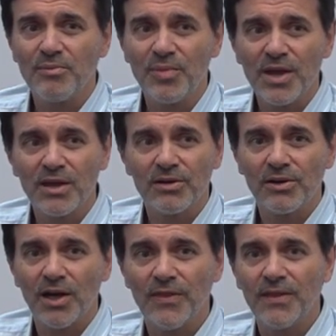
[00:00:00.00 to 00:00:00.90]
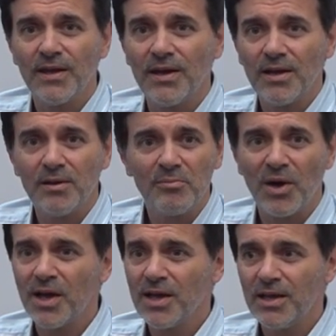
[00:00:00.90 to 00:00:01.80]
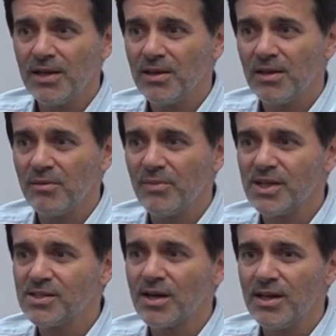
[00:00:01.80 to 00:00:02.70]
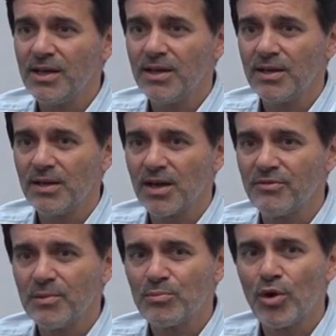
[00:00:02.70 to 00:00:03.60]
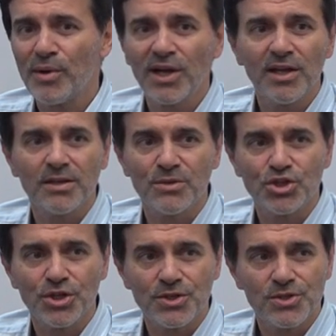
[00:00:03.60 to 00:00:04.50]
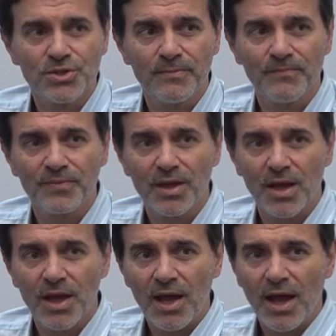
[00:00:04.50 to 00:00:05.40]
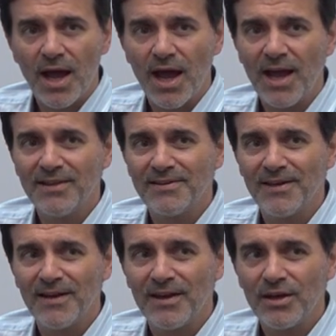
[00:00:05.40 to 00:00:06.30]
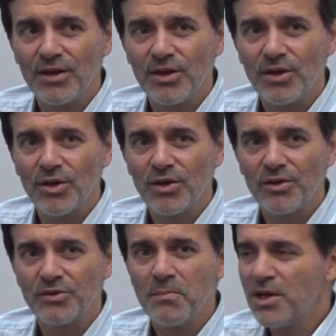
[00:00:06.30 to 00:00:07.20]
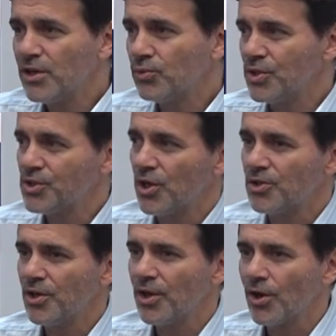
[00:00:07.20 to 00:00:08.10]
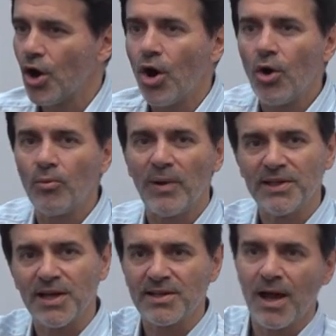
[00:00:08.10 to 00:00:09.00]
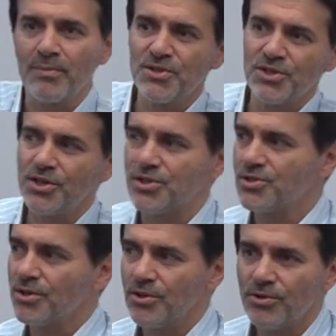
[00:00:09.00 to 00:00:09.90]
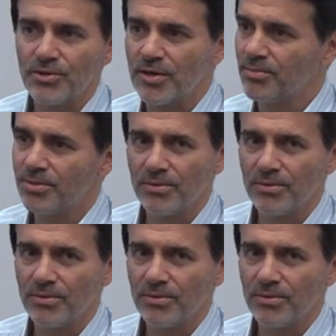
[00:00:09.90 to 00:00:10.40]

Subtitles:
being run by basically government propaganda machines. And the minute we start thinking, oh, but that happens in Eastern Europe,